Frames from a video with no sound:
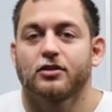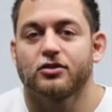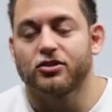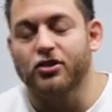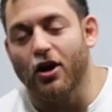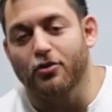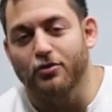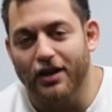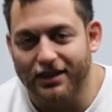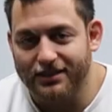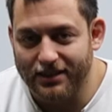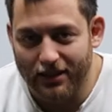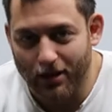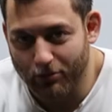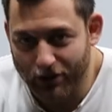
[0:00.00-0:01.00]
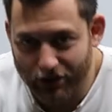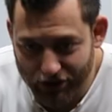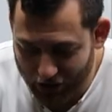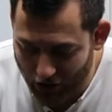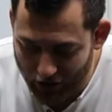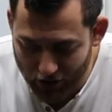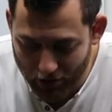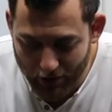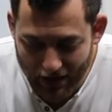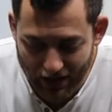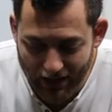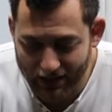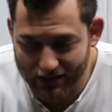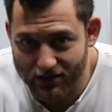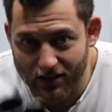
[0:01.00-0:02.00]
So next thing I'm gonna show you
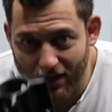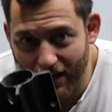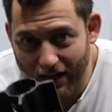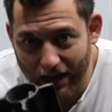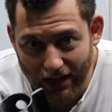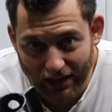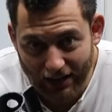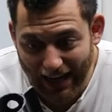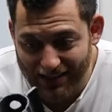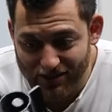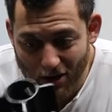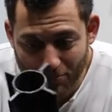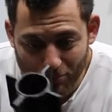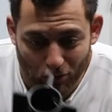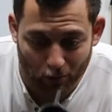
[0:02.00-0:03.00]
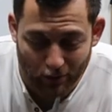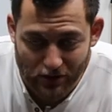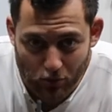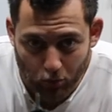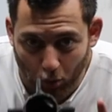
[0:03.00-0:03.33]
is, as I promised,